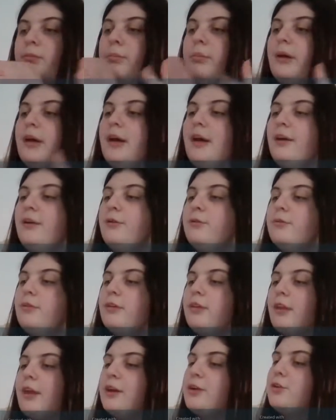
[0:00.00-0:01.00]
bag
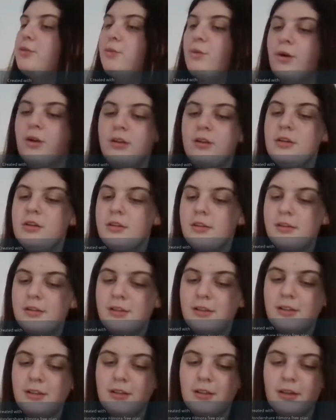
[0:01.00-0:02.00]
/
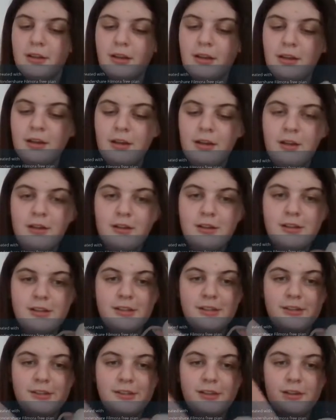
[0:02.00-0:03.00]
wallet
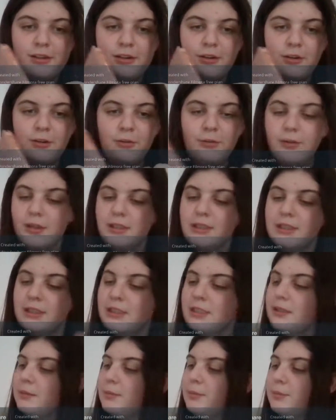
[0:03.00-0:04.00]
because it's only got one
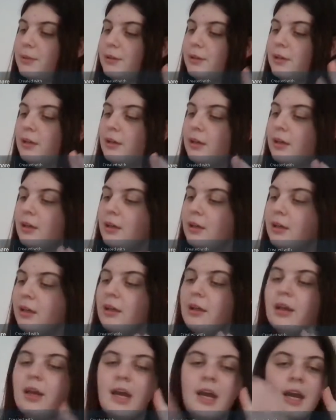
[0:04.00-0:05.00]
zip.
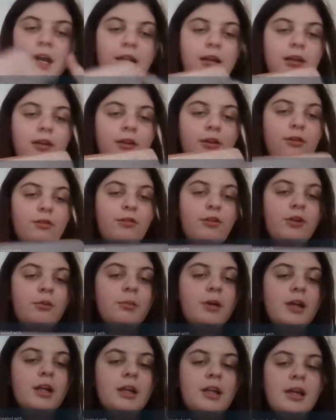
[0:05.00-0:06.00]
And it's
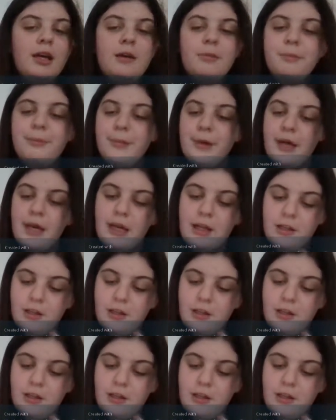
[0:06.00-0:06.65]
from Colette by